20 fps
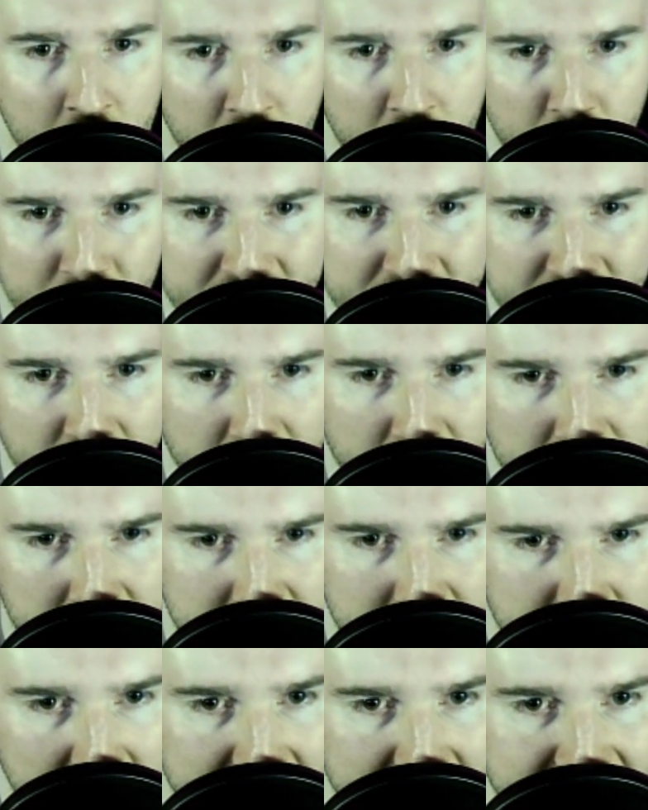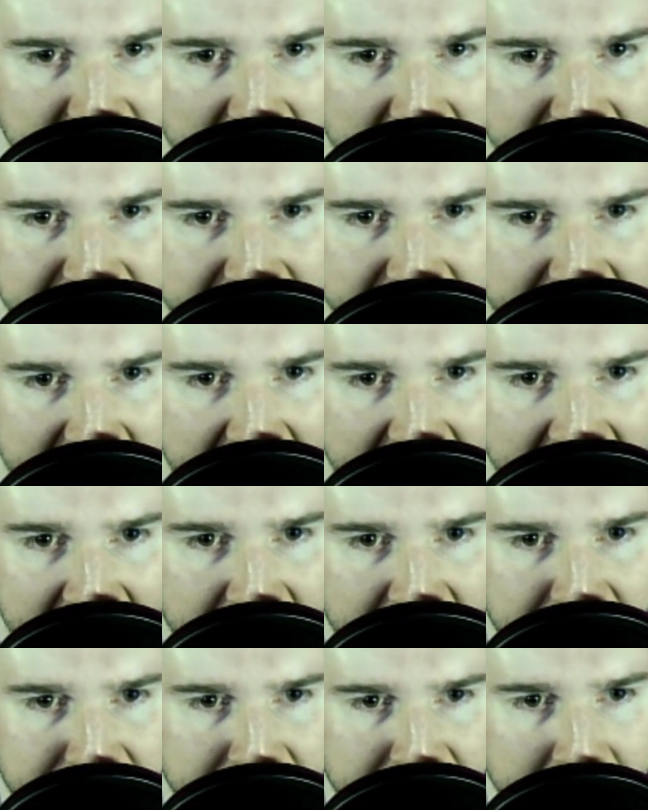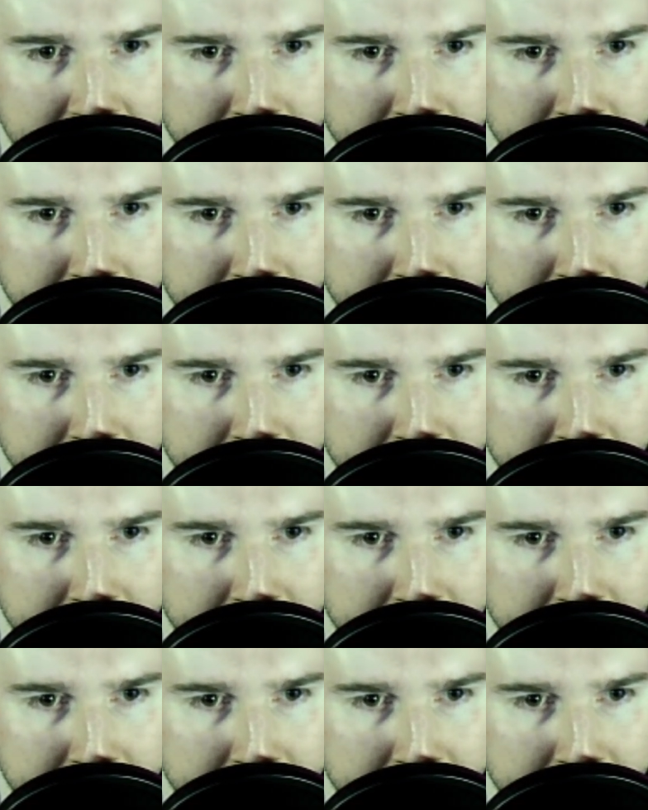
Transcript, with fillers: with the over/under at 5.5.